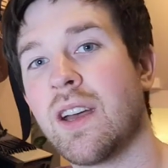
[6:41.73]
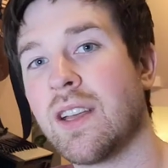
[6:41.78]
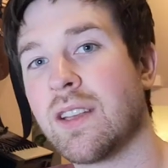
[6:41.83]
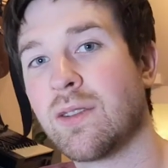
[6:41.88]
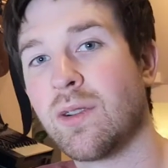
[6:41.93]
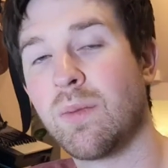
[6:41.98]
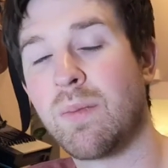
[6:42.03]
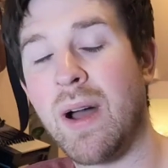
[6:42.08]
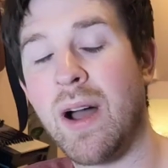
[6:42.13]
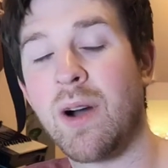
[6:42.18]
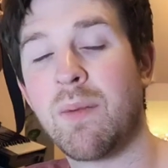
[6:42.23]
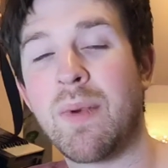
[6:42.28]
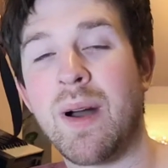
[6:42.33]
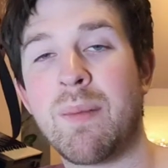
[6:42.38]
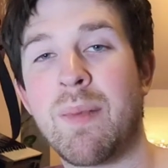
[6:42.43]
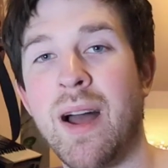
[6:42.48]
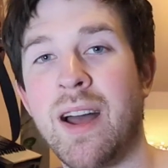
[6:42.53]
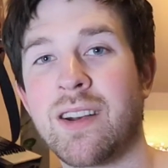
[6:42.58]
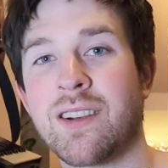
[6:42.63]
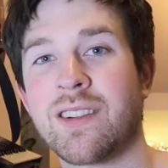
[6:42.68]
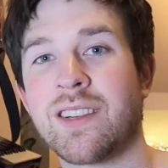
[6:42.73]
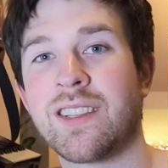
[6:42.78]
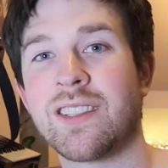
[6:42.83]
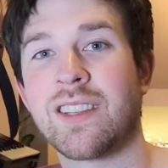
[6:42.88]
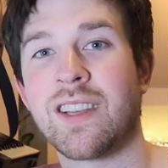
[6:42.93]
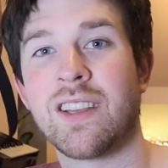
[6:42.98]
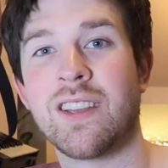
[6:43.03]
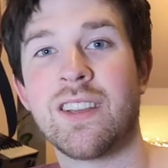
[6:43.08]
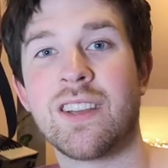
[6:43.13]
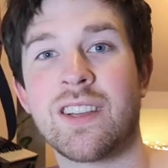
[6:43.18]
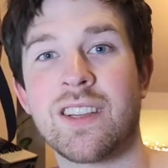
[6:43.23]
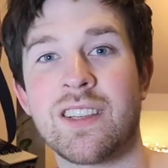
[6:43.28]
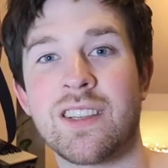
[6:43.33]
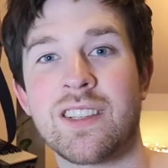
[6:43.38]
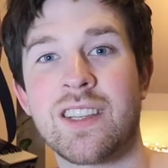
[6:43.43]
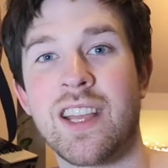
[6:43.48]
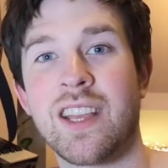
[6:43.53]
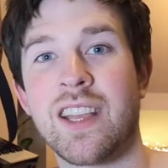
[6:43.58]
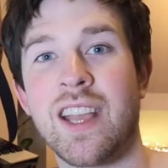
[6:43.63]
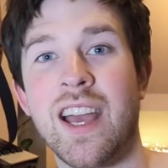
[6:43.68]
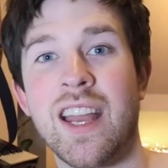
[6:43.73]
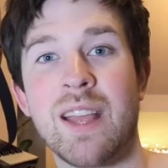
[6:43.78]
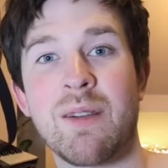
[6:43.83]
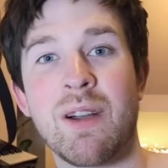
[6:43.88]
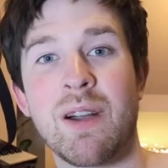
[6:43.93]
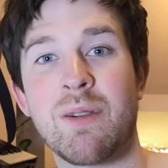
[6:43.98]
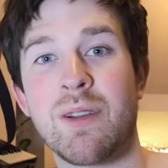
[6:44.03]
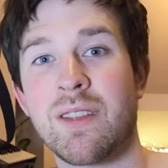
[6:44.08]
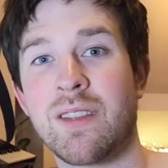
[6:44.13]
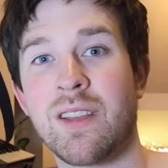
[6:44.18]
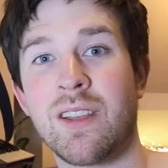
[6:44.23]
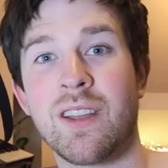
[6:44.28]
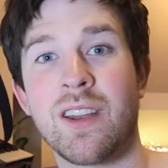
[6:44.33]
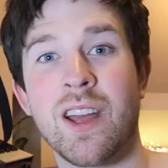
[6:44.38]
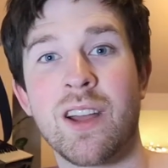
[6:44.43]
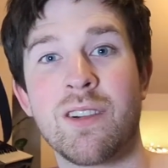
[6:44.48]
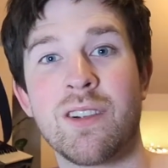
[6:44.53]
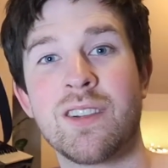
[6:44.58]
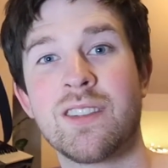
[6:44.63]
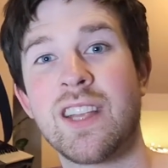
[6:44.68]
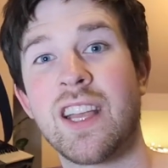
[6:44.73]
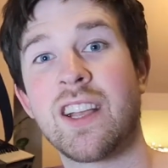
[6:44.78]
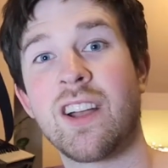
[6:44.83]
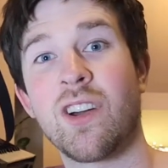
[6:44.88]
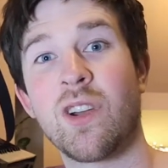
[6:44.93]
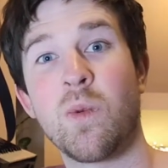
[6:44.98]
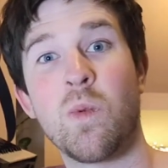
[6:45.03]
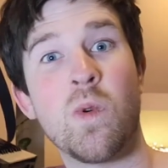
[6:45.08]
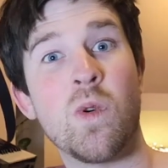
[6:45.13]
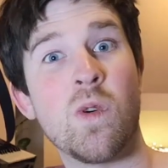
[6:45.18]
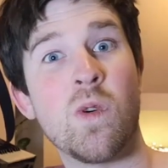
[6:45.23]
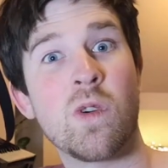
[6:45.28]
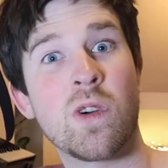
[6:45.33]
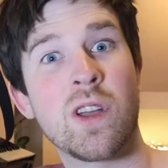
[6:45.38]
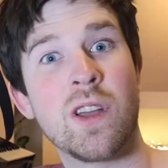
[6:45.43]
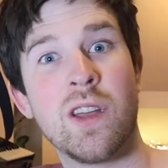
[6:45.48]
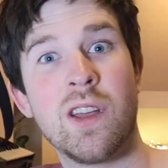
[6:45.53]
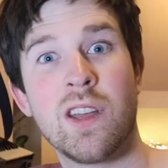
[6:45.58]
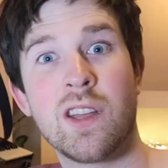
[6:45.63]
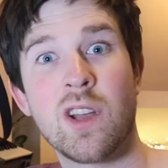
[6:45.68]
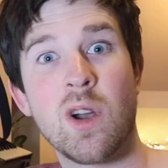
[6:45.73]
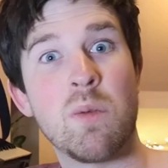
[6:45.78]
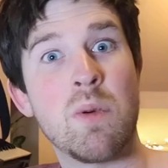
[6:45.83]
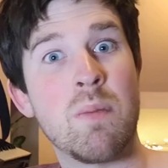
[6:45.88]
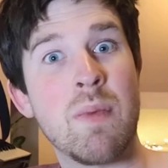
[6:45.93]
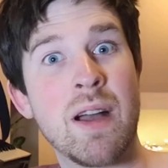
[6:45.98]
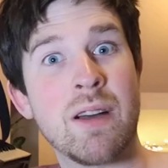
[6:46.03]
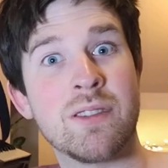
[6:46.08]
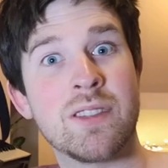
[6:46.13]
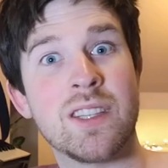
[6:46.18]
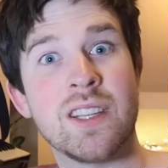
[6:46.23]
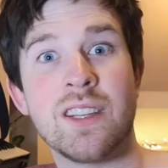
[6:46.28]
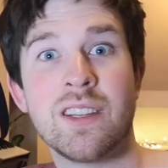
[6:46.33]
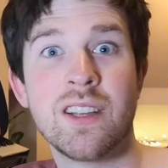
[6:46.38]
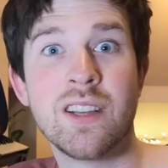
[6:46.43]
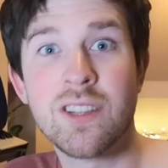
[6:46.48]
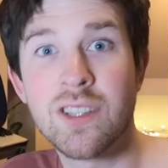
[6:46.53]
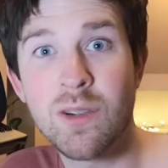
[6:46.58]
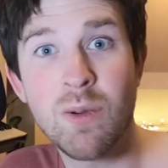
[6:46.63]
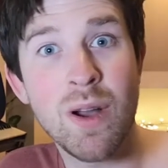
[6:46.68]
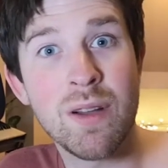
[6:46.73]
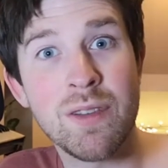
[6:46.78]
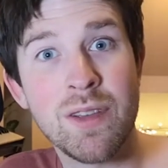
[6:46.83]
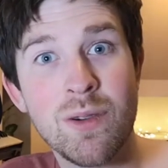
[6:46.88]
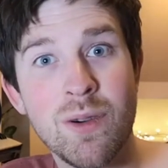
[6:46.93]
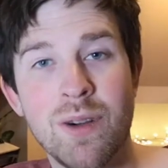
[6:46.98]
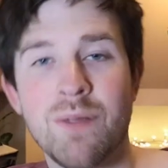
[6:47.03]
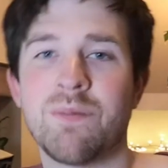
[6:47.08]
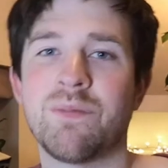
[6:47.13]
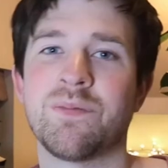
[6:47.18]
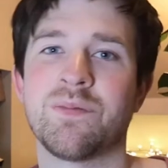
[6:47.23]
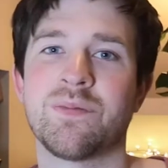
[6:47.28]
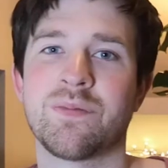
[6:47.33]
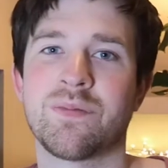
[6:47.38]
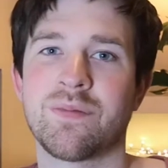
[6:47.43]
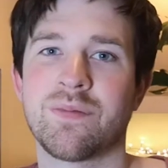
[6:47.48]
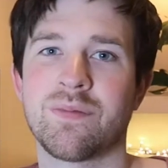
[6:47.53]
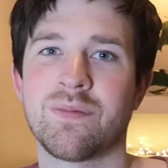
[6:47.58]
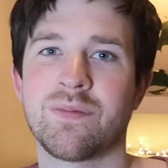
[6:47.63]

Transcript: It's all powered by battery, so you can take it anywhere with you. Take it on a walk, go up a mountain, do whatever you want.